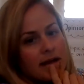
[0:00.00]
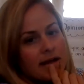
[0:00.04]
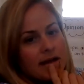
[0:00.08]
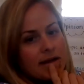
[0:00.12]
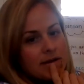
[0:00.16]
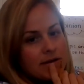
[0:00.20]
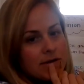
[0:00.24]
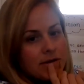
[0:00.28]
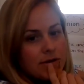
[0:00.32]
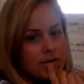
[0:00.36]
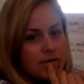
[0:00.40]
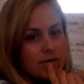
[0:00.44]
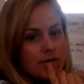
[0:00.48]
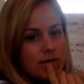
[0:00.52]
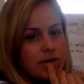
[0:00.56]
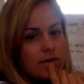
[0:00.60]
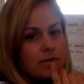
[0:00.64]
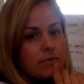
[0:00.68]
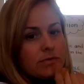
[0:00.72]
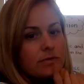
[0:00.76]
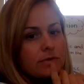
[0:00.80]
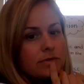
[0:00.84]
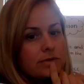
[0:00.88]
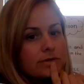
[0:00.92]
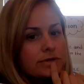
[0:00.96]
I know
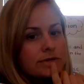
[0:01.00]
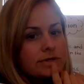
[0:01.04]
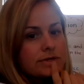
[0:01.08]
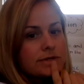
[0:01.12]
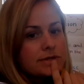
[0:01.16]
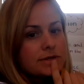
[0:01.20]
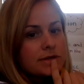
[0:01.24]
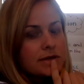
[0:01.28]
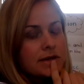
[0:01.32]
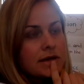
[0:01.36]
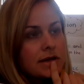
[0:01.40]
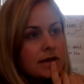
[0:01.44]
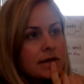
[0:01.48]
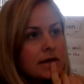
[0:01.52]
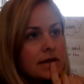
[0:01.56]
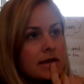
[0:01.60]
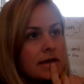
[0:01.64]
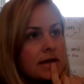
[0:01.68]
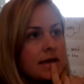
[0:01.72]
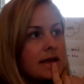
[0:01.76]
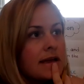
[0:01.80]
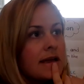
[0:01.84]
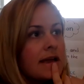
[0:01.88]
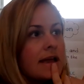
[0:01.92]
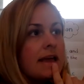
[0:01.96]
that roots,
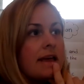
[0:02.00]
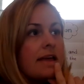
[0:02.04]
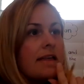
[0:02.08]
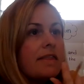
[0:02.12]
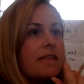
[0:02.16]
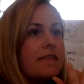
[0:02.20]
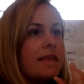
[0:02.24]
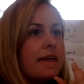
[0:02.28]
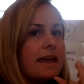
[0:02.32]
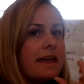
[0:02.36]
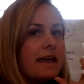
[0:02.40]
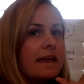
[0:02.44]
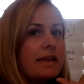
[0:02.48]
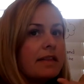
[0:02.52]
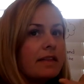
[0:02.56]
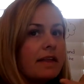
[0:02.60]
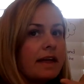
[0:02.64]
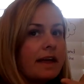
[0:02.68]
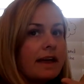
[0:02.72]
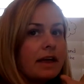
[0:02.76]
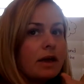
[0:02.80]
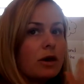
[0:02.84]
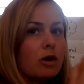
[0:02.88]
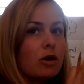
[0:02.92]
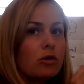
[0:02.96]
they
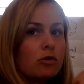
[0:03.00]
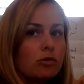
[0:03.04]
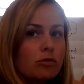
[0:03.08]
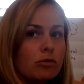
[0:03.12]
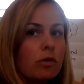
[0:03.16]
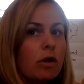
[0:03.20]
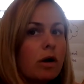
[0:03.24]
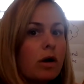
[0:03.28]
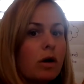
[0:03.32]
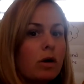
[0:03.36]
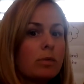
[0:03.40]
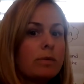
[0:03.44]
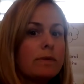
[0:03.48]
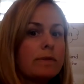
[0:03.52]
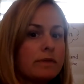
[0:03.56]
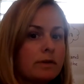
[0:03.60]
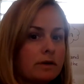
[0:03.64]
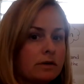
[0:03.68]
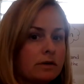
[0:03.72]
like grow in the